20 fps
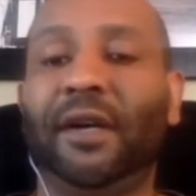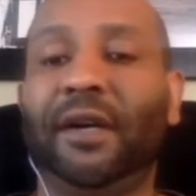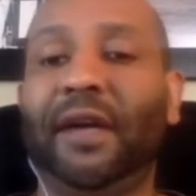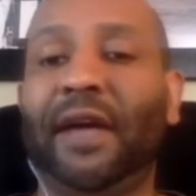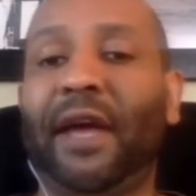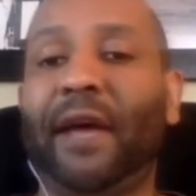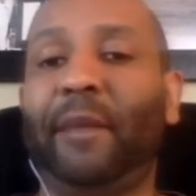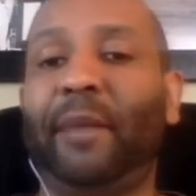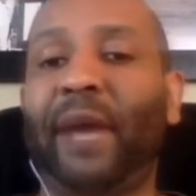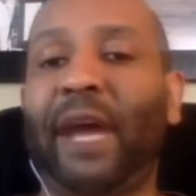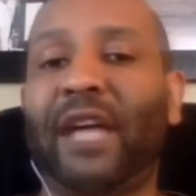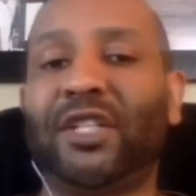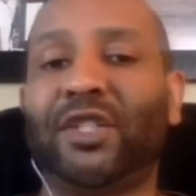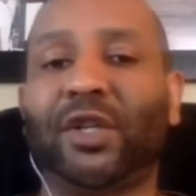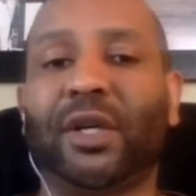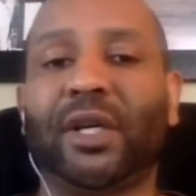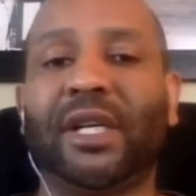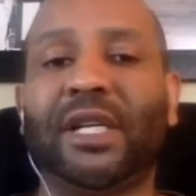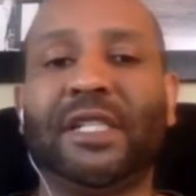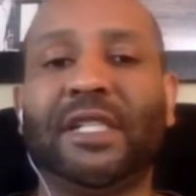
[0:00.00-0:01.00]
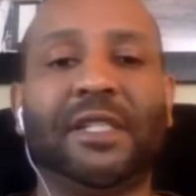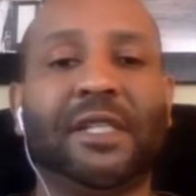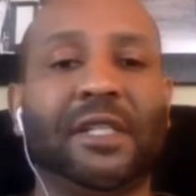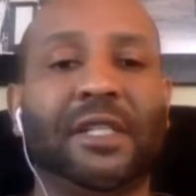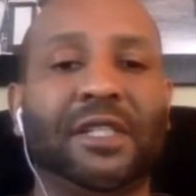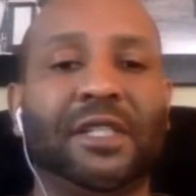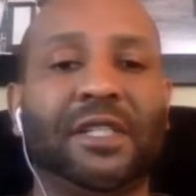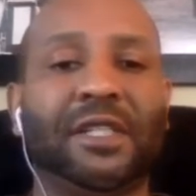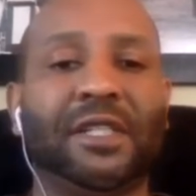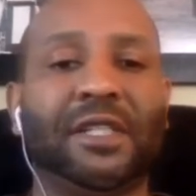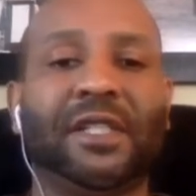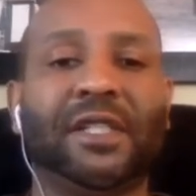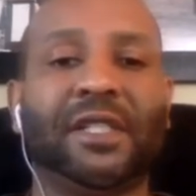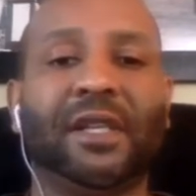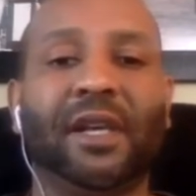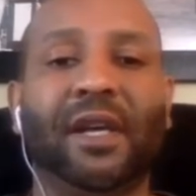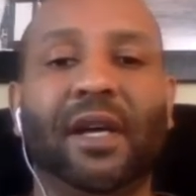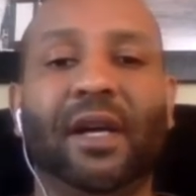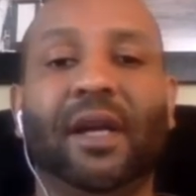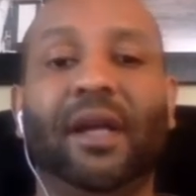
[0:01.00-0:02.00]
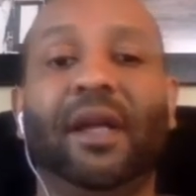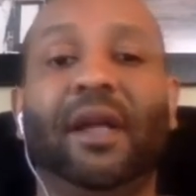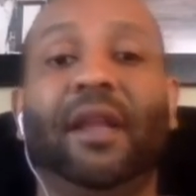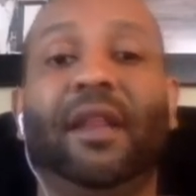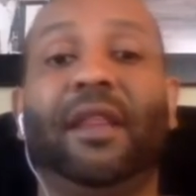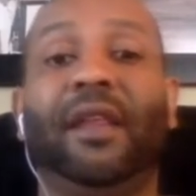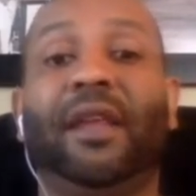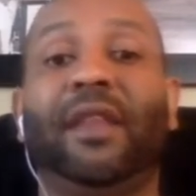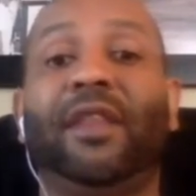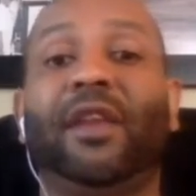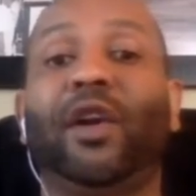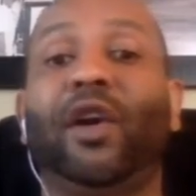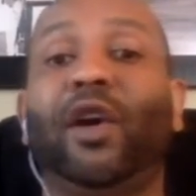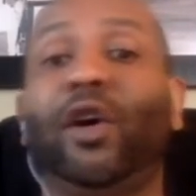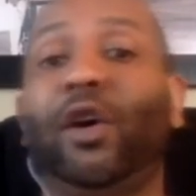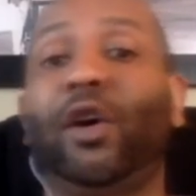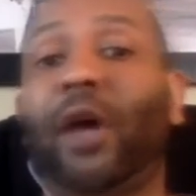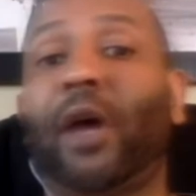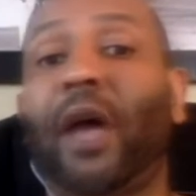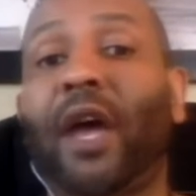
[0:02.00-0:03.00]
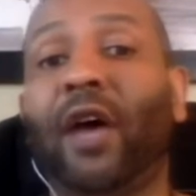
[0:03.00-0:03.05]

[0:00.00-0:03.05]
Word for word: Dan Patrick, he suggests that the er,